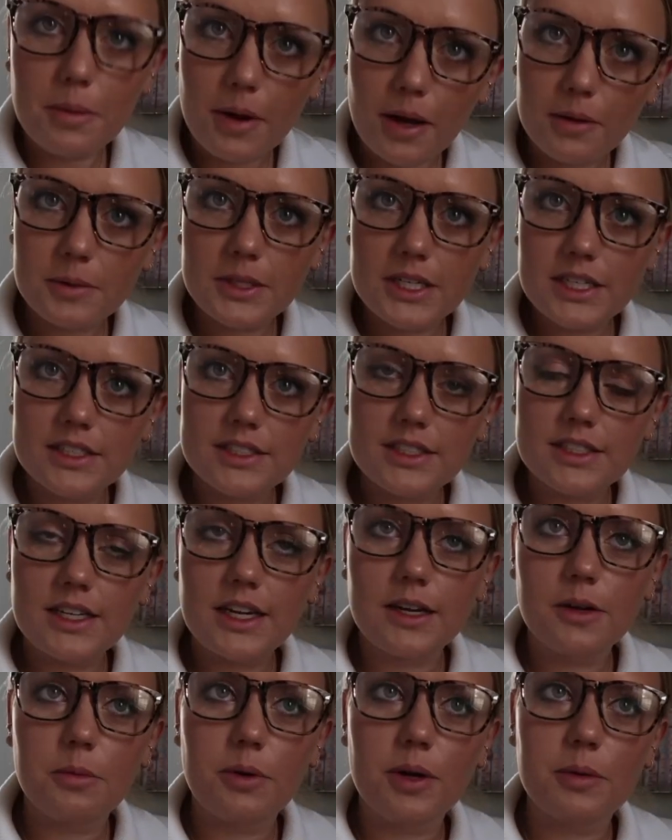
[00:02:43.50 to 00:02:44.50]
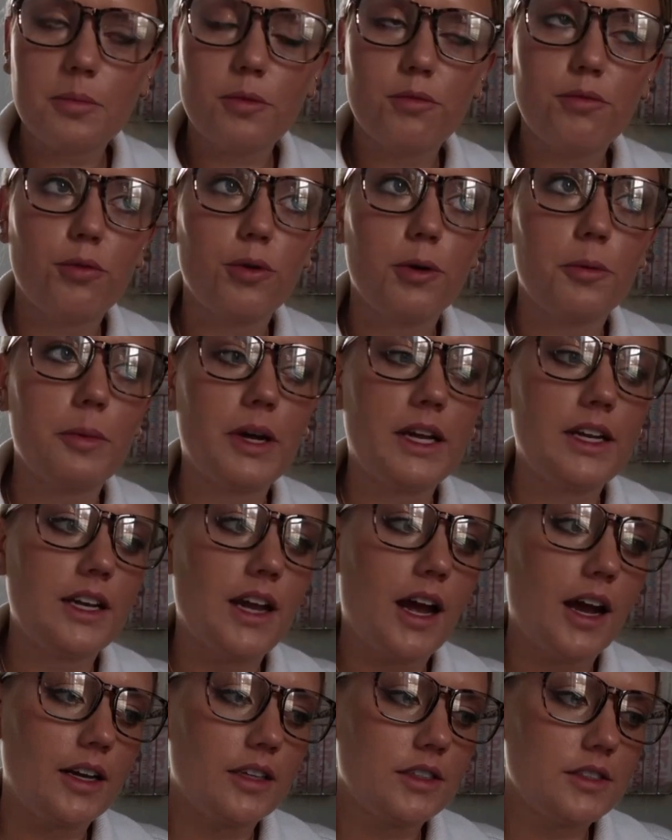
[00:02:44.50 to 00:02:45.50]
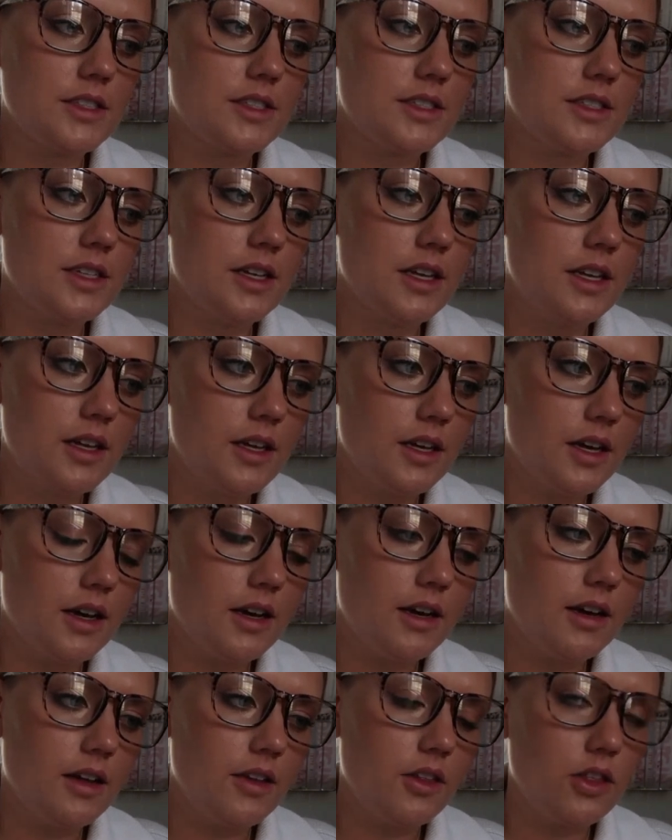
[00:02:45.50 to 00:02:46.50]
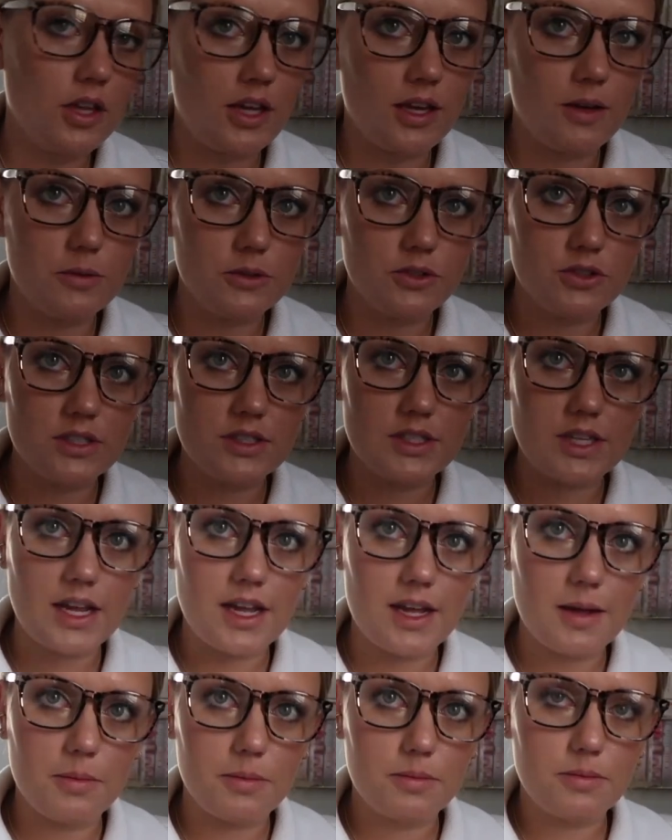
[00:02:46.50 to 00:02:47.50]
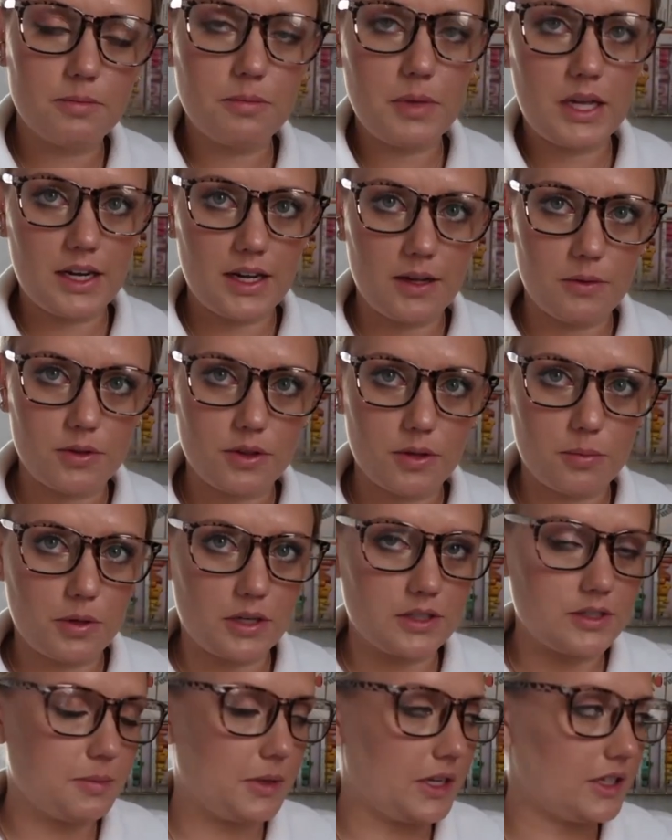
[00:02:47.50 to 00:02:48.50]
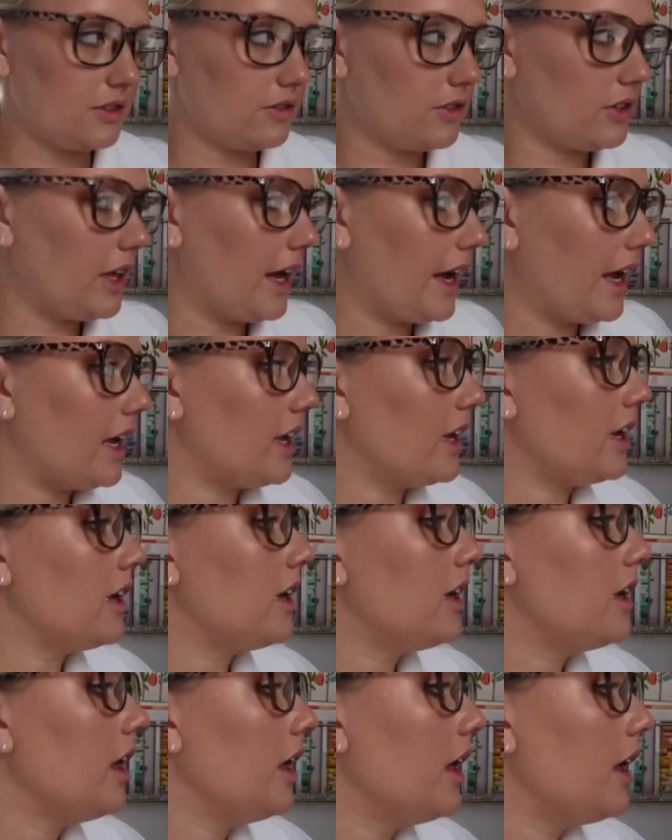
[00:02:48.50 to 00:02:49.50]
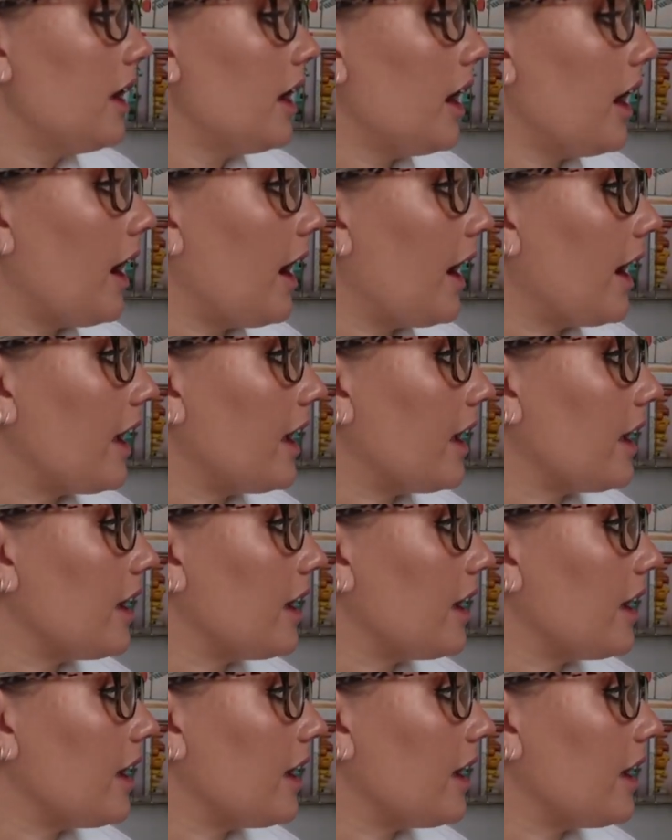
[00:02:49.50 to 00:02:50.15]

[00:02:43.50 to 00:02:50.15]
I probably need to take a break before my next uh, thing, which is a meeting with a prospective client. I